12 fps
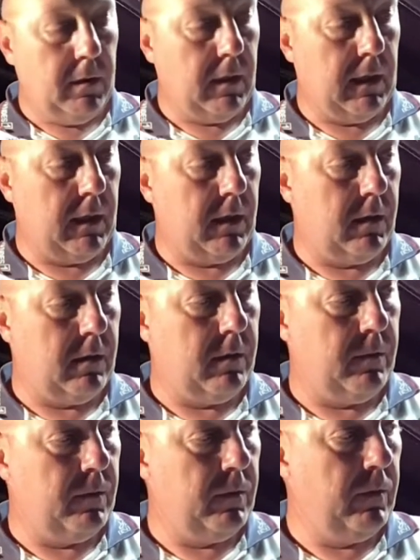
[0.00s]

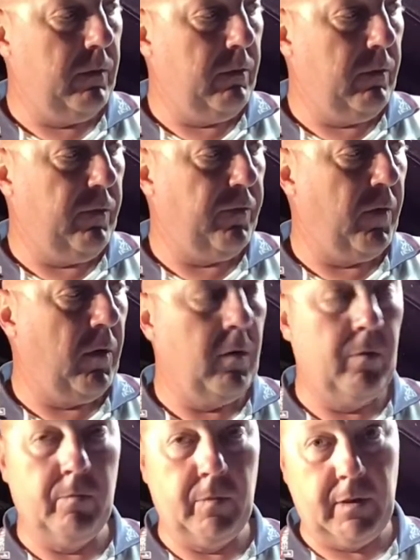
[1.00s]

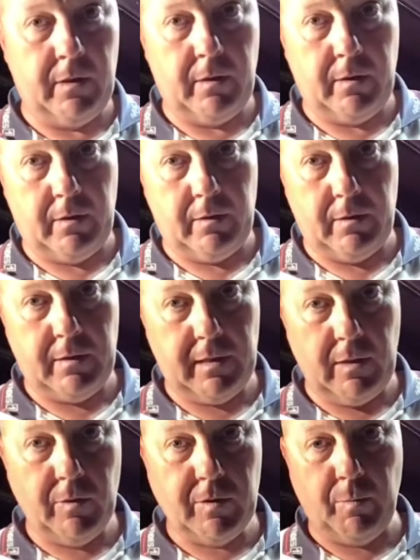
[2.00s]
from the
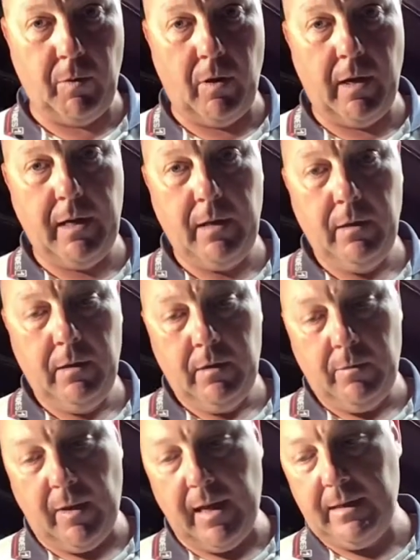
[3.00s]
steel supply
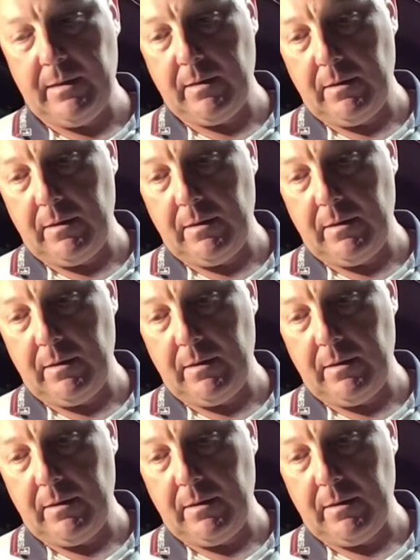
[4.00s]
place,